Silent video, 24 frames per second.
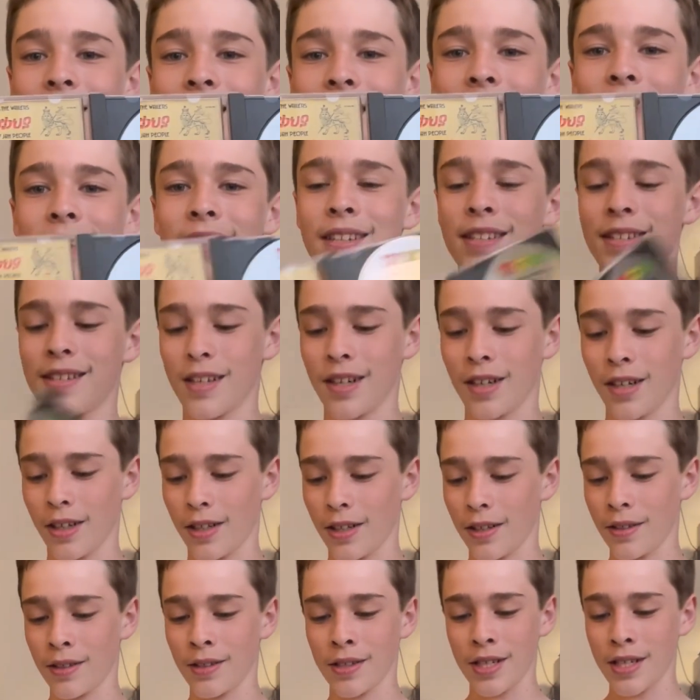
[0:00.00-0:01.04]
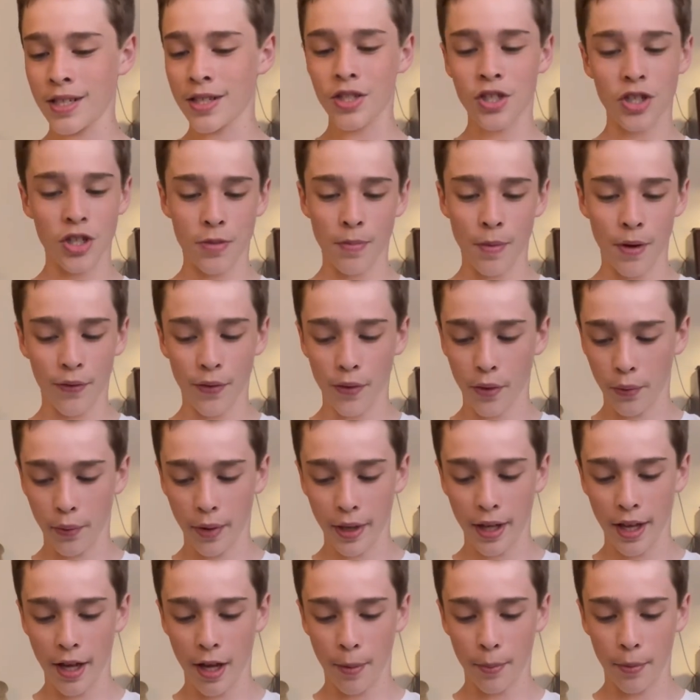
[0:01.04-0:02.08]
It's just my favorite
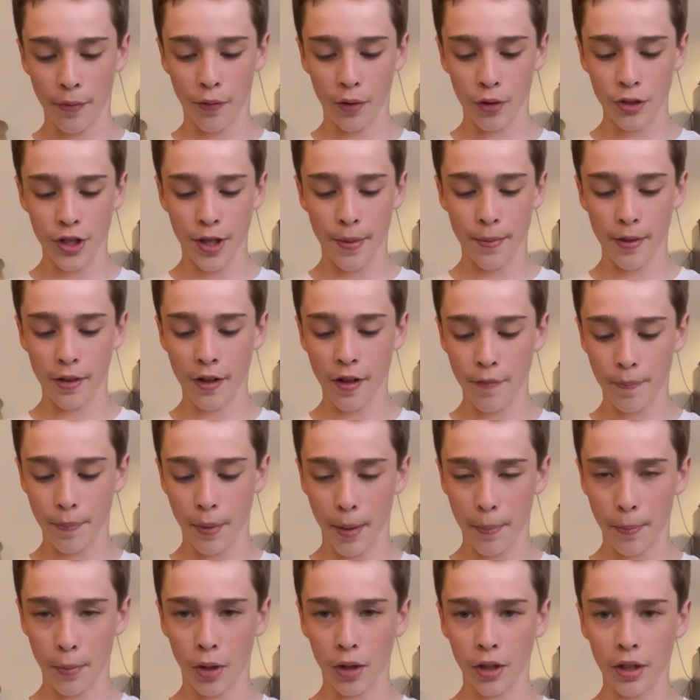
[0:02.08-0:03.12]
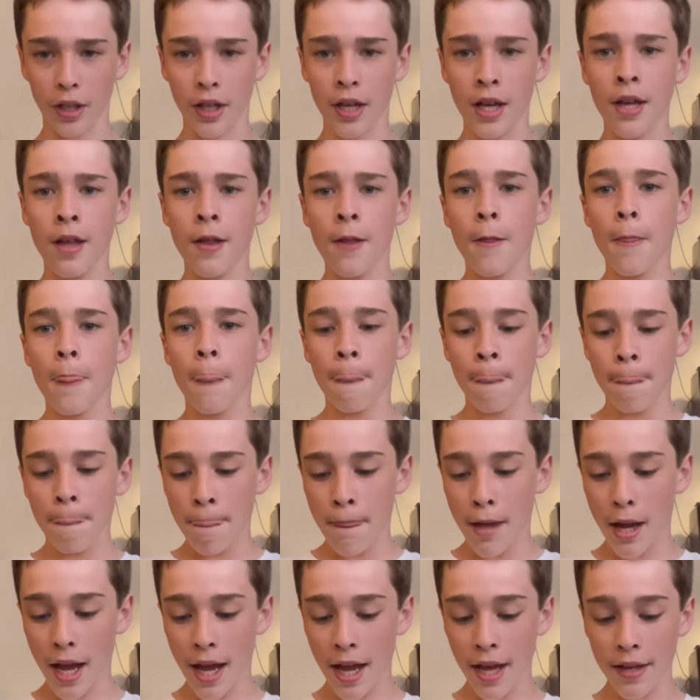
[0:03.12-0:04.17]
reggae album of all time. I love Bob Marley.
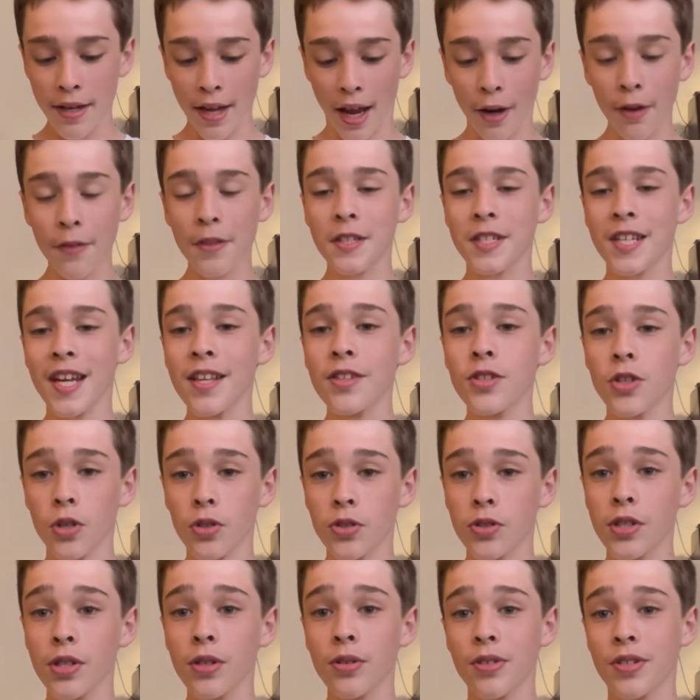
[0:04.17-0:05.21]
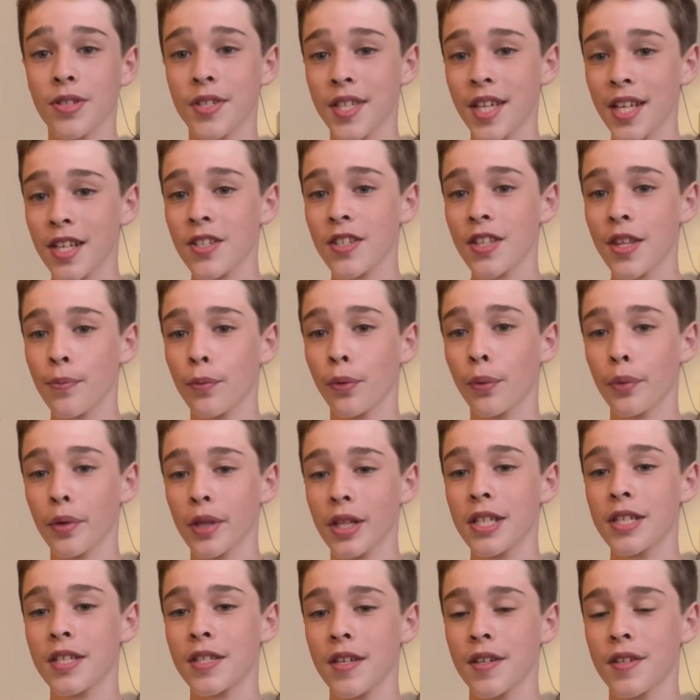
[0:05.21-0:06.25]
And out of the 10 songs in here, 6 of them were
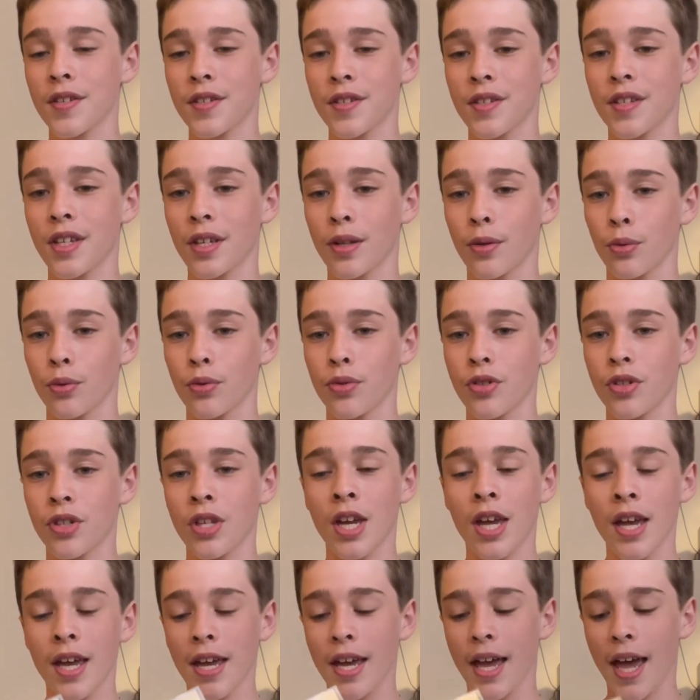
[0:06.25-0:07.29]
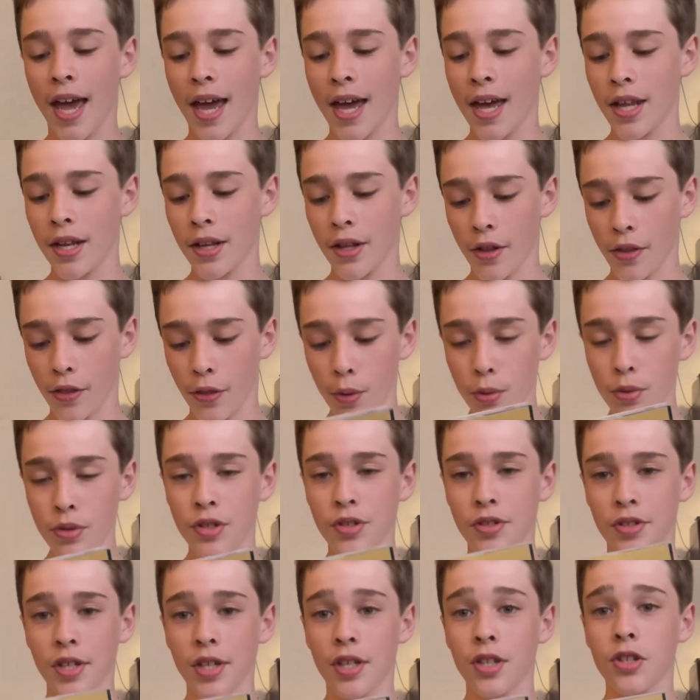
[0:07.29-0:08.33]
released as singles. And those
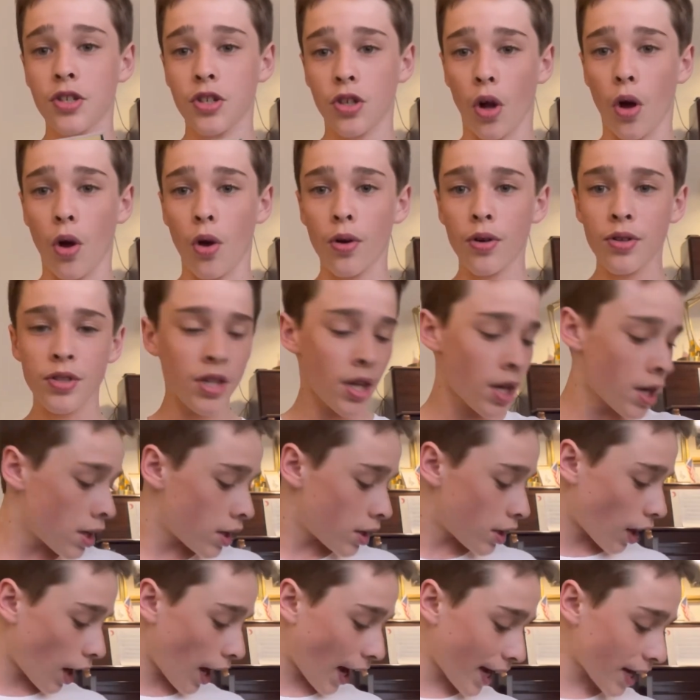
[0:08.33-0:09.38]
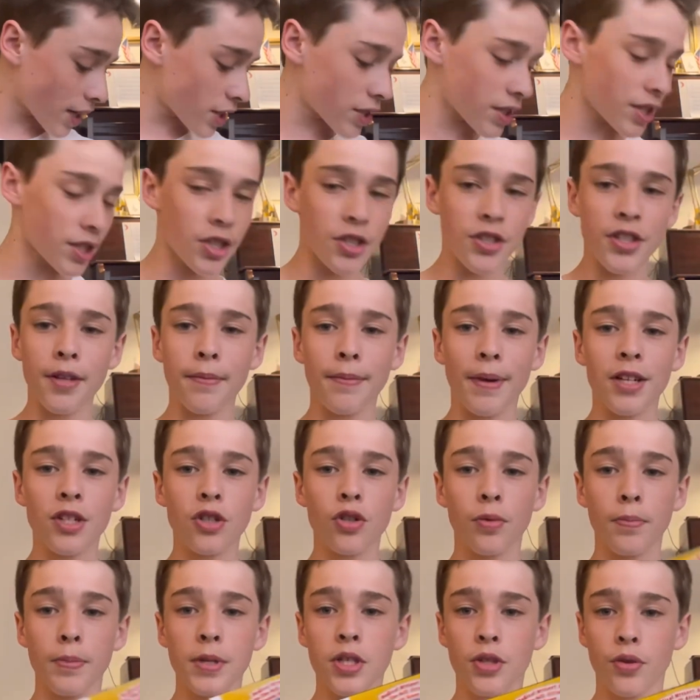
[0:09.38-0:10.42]
6 songs, actually just like
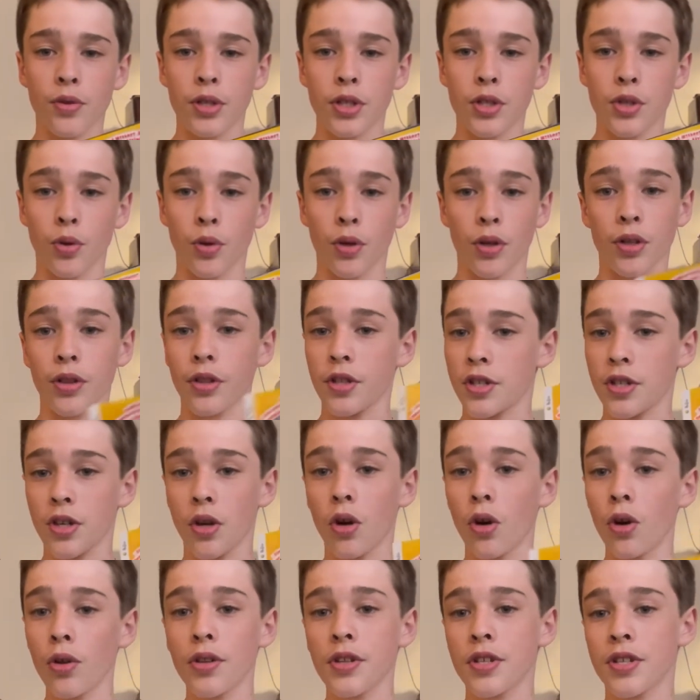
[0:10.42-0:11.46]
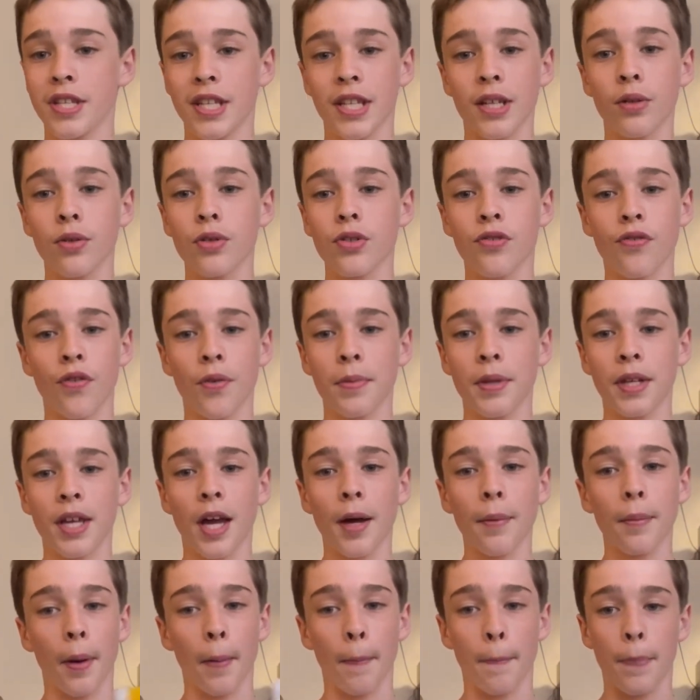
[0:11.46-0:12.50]
Magical Mystery Tour, all the singles from the
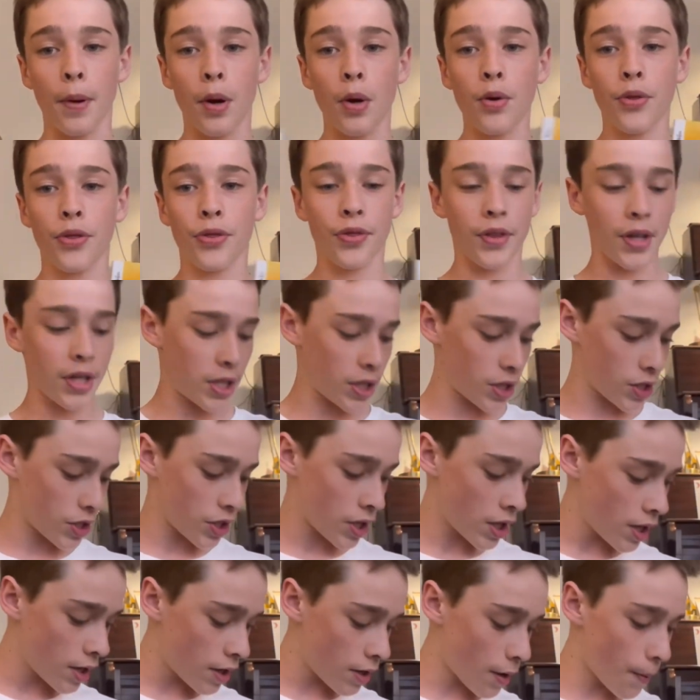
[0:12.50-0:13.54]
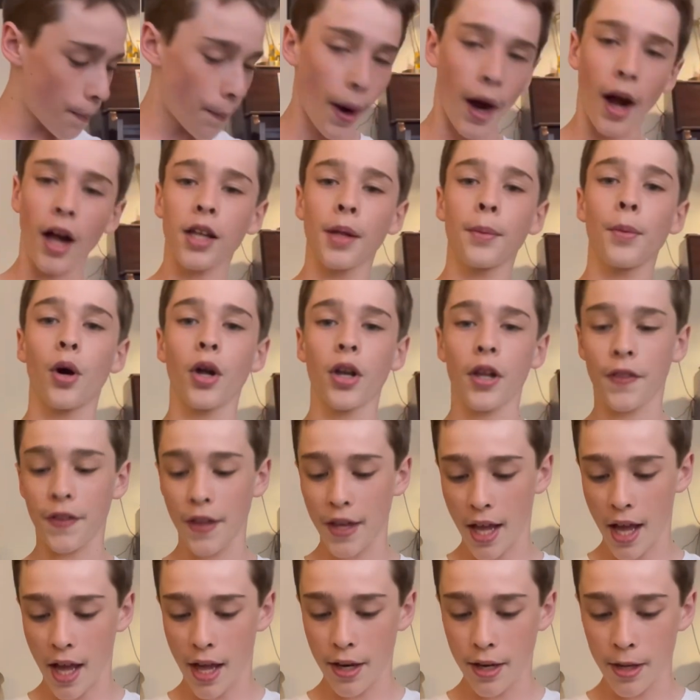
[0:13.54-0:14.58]
album are both, they just pile them on at
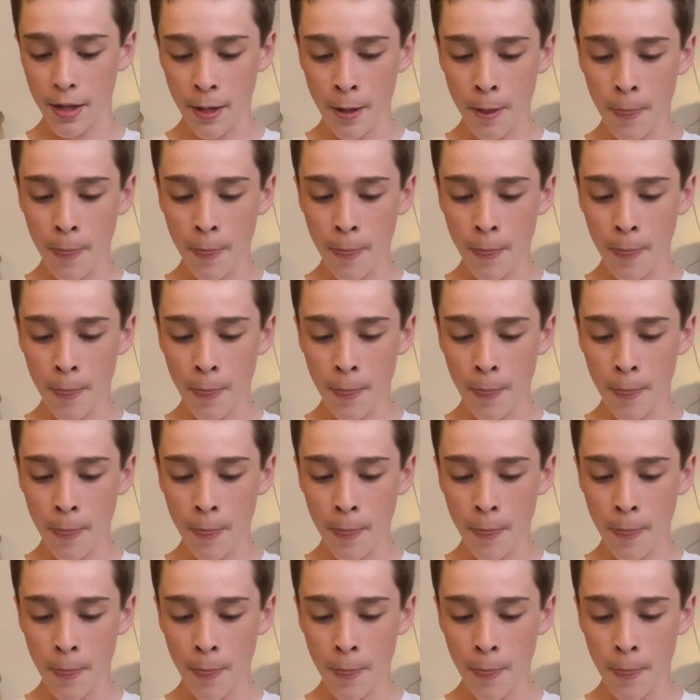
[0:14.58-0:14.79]
the end.